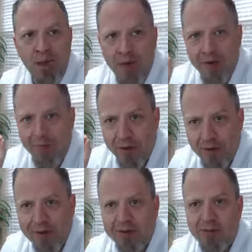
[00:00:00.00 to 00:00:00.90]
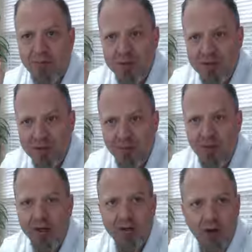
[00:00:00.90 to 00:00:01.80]
at a very
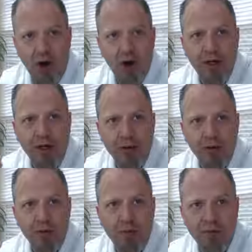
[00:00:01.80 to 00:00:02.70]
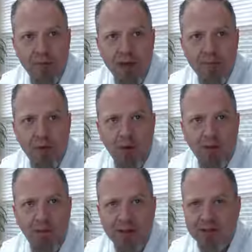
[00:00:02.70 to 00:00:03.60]
specific targeted group of
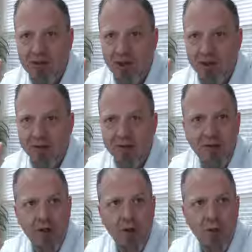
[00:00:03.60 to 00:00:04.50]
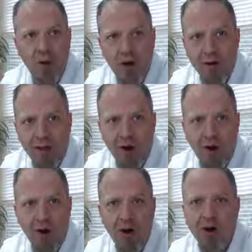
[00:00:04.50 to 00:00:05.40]
people based on, where they
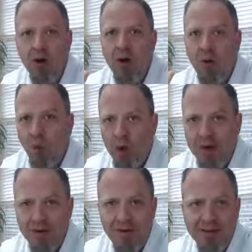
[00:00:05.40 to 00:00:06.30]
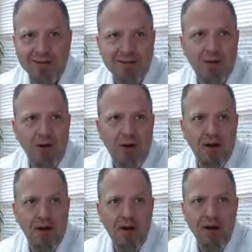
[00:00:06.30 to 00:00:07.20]
are, what device they're
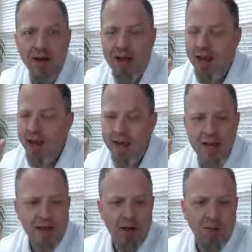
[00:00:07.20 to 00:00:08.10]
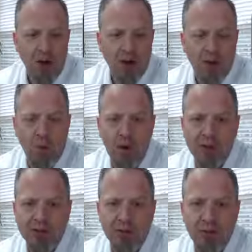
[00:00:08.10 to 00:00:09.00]
on, and hitting them all at
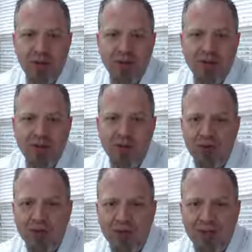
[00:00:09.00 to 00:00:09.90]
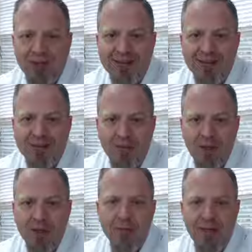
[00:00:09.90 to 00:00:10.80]
once, because the chances of
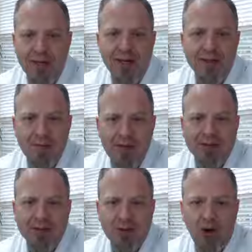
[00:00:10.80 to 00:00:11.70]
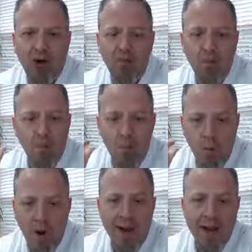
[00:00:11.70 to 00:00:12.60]
them getting the message are
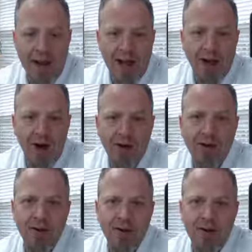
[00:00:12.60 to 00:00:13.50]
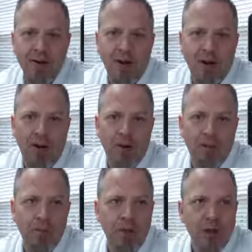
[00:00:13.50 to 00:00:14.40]
way higher,
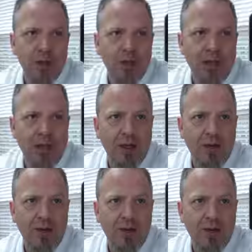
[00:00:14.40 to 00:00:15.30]
than